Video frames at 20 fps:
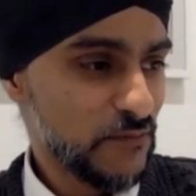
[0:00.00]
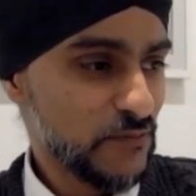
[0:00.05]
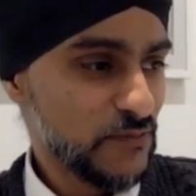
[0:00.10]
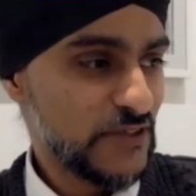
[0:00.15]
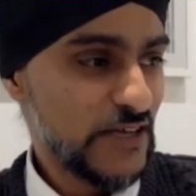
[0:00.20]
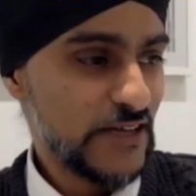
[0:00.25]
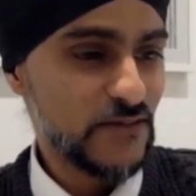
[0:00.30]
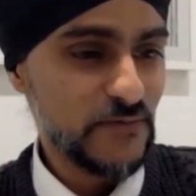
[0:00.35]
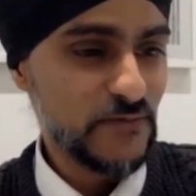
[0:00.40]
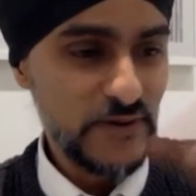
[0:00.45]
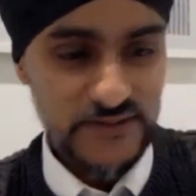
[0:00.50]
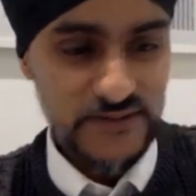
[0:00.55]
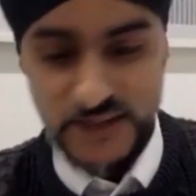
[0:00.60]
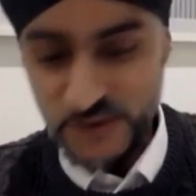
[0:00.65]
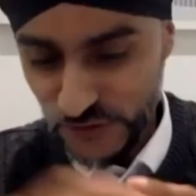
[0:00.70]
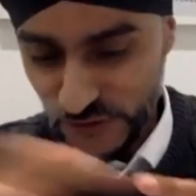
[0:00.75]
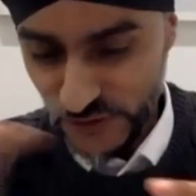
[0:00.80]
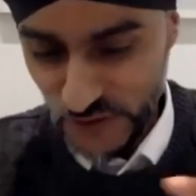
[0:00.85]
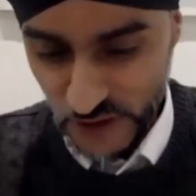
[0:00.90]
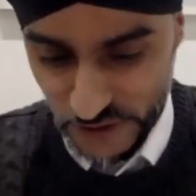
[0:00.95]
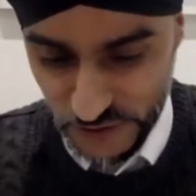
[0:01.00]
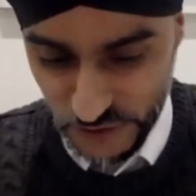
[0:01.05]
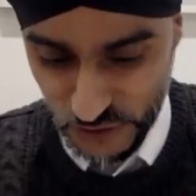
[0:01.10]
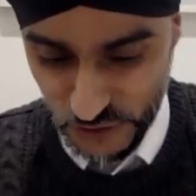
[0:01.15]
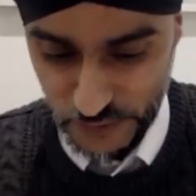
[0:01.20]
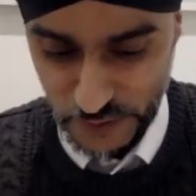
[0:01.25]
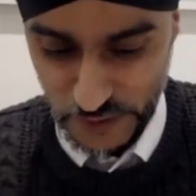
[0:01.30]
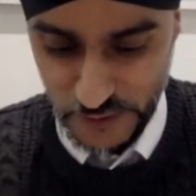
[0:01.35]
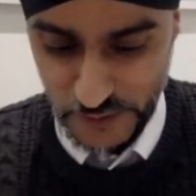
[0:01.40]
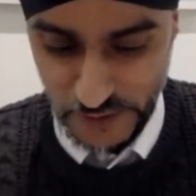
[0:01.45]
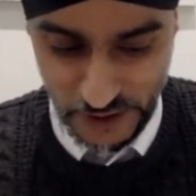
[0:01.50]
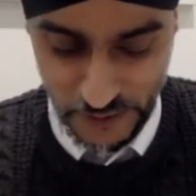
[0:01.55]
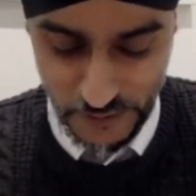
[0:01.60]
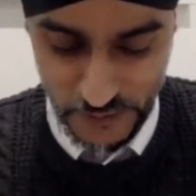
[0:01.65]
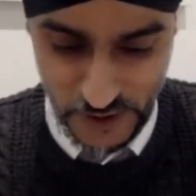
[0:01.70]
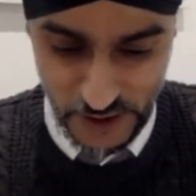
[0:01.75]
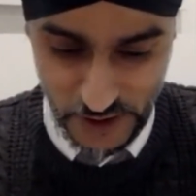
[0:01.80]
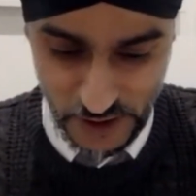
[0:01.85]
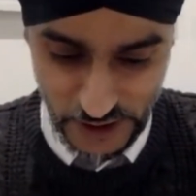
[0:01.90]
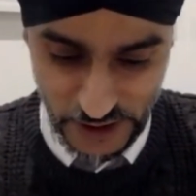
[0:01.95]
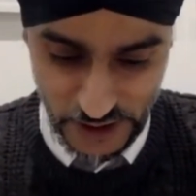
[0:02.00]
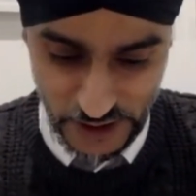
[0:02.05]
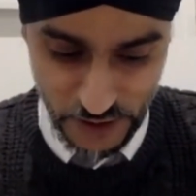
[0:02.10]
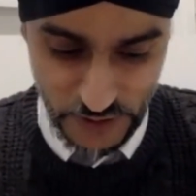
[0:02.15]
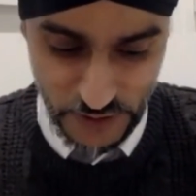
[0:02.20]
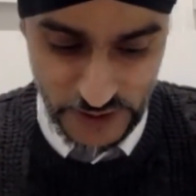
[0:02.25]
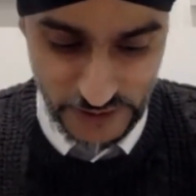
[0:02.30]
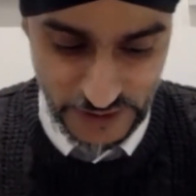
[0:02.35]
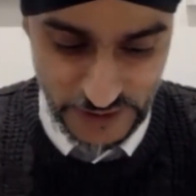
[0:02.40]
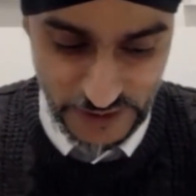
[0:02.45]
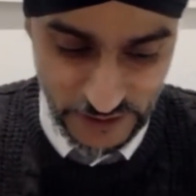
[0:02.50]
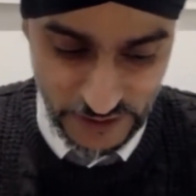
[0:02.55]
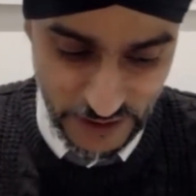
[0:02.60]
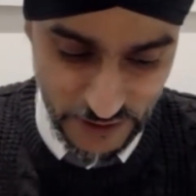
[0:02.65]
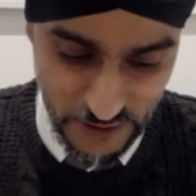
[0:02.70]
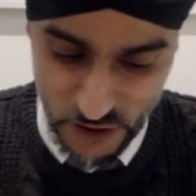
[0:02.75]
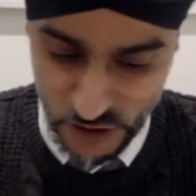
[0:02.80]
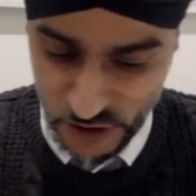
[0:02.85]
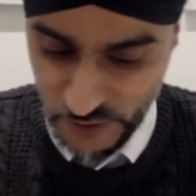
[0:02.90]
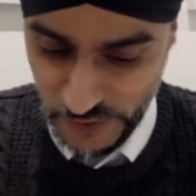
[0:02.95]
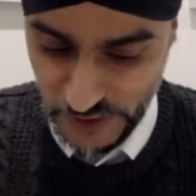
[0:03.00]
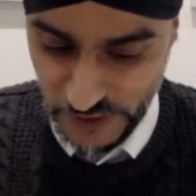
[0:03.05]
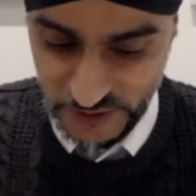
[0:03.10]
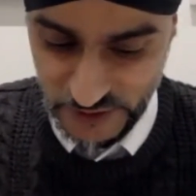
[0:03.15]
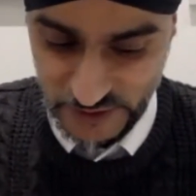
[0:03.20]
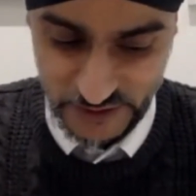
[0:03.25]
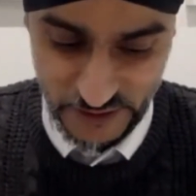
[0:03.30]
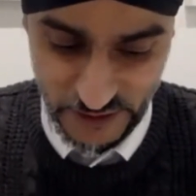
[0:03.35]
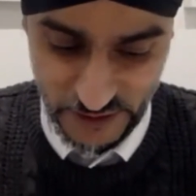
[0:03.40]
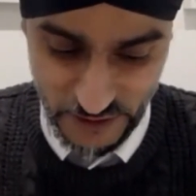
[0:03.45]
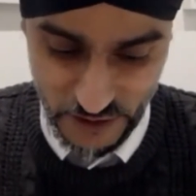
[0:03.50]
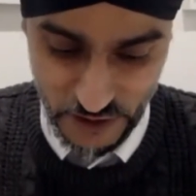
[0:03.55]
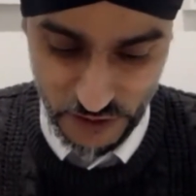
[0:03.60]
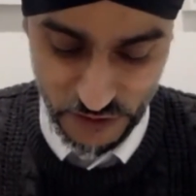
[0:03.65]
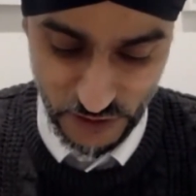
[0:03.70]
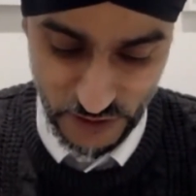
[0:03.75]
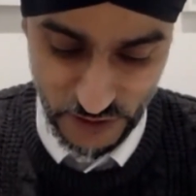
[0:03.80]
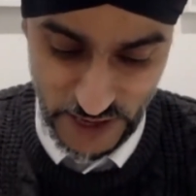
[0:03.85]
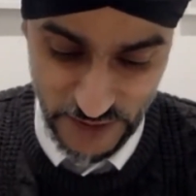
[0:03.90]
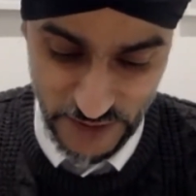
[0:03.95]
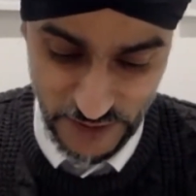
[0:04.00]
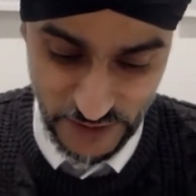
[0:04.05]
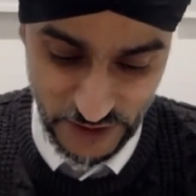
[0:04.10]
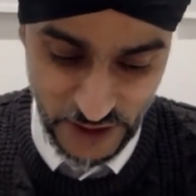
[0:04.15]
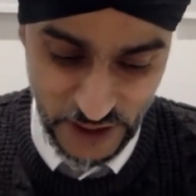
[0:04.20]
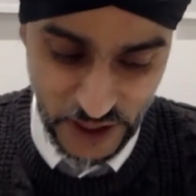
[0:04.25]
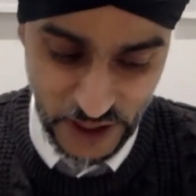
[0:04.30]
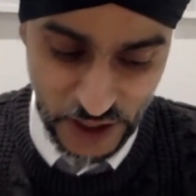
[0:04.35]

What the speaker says: settlements outside sort of Birmingham, and in their own communities and their own sort of areas.